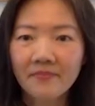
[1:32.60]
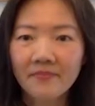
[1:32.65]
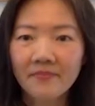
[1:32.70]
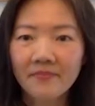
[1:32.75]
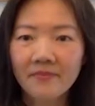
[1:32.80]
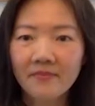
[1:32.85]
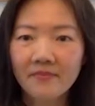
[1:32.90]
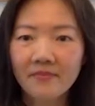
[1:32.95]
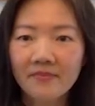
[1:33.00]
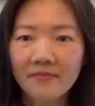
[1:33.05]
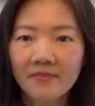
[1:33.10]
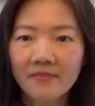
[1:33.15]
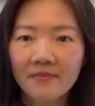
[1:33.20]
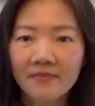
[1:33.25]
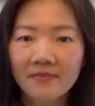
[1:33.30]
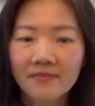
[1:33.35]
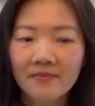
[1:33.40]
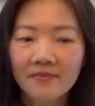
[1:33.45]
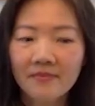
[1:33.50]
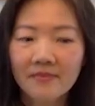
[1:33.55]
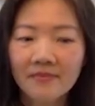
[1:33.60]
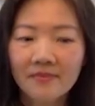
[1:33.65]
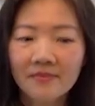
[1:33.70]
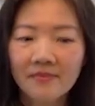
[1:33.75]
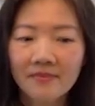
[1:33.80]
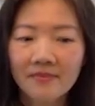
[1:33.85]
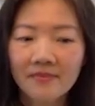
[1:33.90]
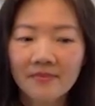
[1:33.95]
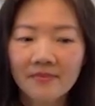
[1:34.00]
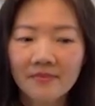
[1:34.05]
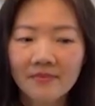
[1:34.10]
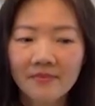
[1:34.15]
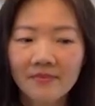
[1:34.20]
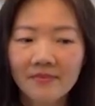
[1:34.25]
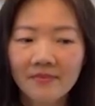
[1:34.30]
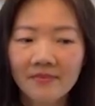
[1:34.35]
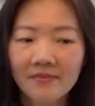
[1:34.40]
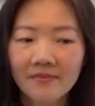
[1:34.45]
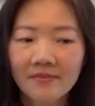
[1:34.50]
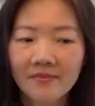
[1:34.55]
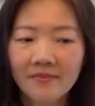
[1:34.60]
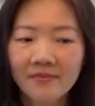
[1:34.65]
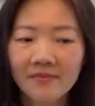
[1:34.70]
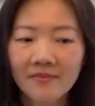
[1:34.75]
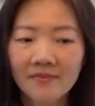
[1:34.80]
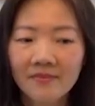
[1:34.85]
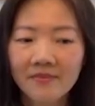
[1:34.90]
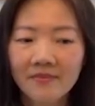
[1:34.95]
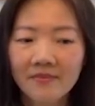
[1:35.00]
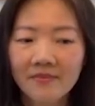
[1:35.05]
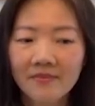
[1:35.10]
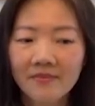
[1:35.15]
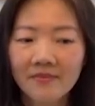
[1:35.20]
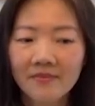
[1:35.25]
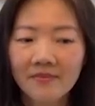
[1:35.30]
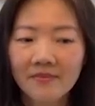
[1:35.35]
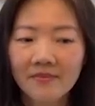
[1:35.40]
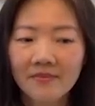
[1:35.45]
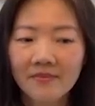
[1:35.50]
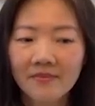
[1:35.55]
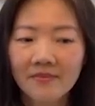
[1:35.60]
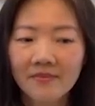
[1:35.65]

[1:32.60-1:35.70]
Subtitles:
This person isn't speaking.